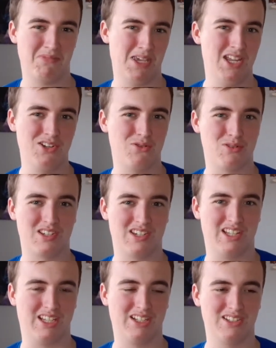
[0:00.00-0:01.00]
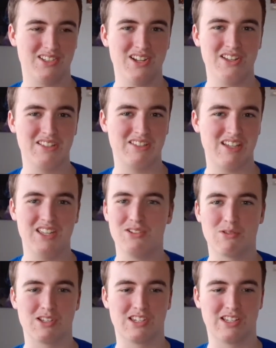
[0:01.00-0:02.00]
interesting. It's not as
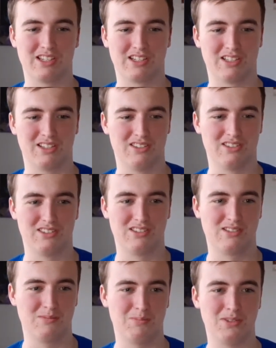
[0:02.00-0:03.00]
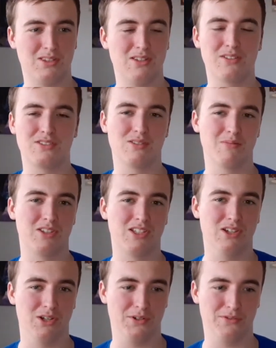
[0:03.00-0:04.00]
interesting as some of the
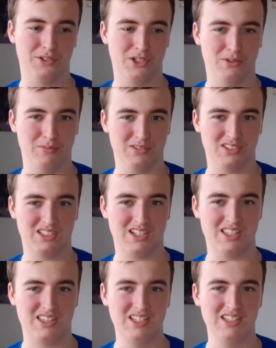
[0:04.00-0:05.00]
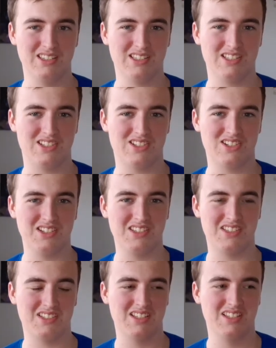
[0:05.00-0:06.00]
other films. I think it's
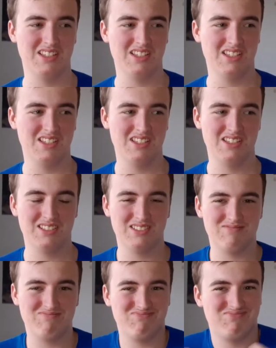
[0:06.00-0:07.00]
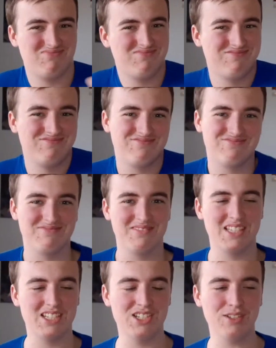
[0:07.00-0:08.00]
just,
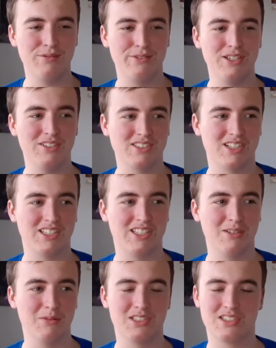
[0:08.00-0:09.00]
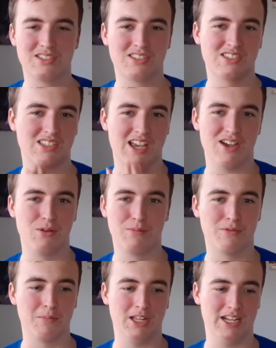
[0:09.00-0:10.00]
it just feels like it was set up
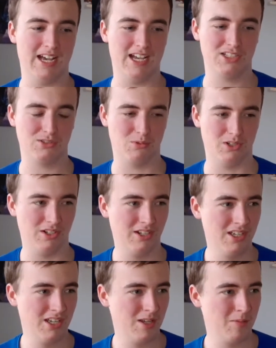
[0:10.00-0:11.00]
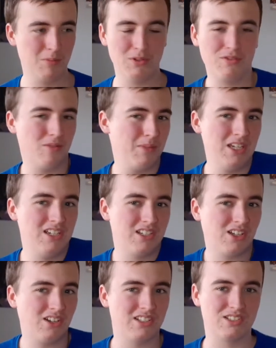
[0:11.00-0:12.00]
from the last one. But if I'm being
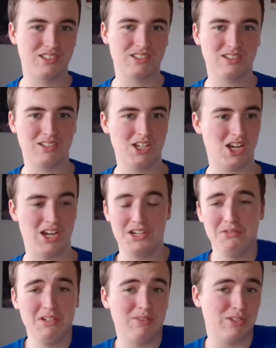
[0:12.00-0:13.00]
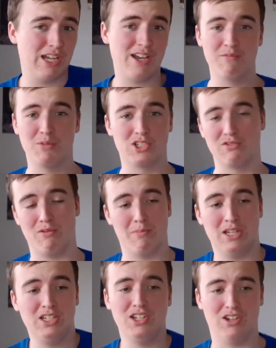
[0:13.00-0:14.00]
honest, I don't even have much of an
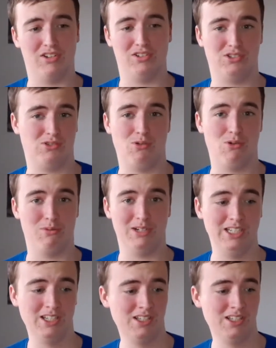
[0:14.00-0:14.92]
opinion on the story.